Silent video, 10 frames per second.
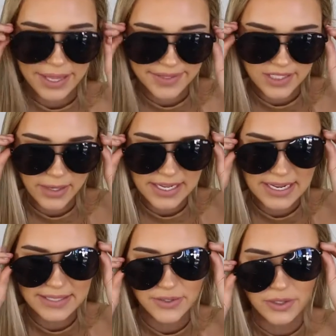I think my
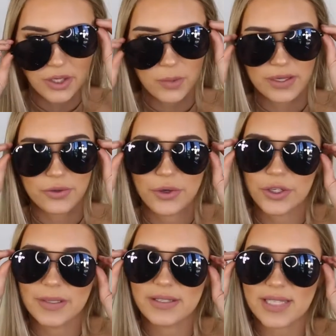ears are a little bit
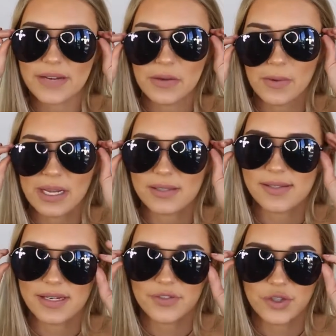crooked because everyone else
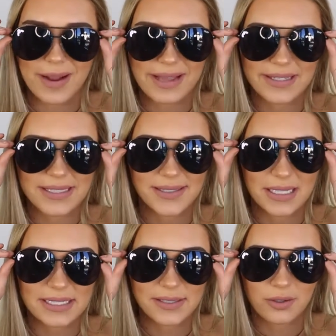that I've tried these
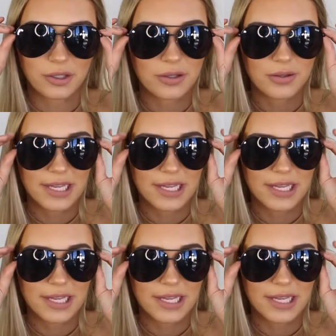sunnies on,